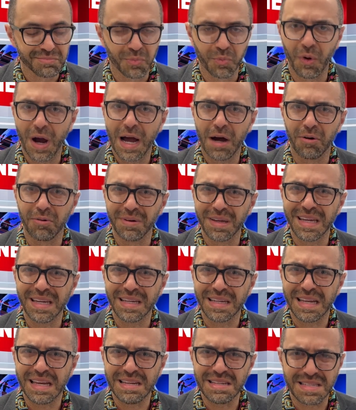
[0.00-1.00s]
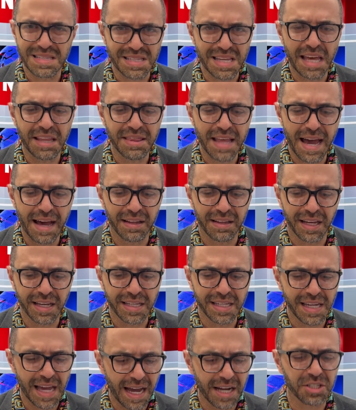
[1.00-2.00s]
Wow, he said that? Like
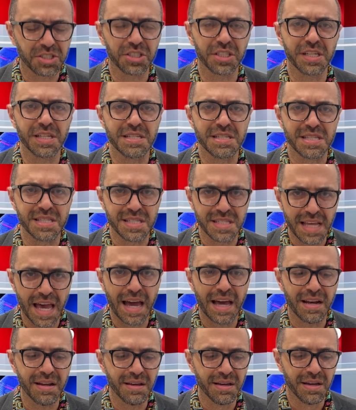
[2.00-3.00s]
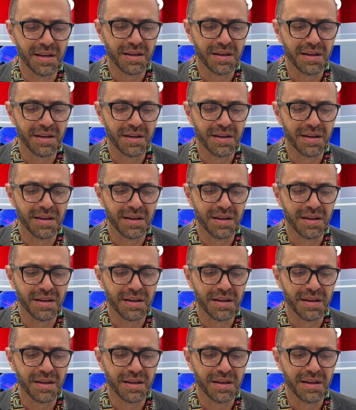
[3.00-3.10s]
he actually said